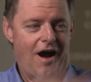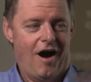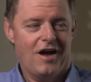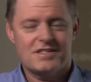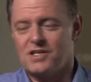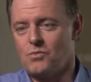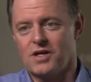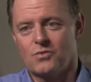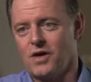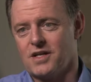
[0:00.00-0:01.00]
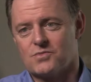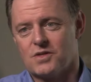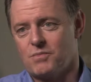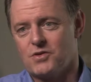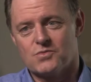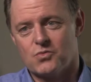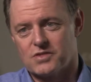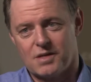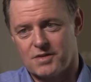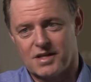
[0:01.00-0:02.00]
I see one-to-one as when the person
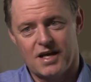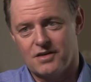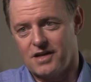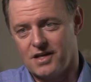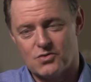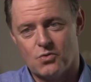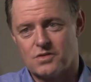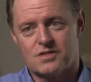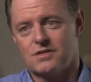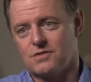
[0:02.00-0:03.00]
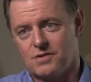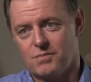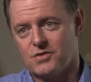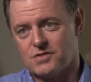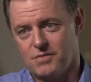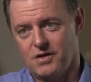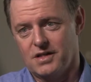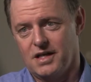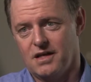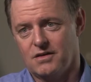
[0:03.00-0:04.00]
walks up to the counter and talks to the person behind
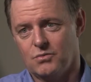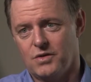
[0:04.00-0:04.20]
the counter.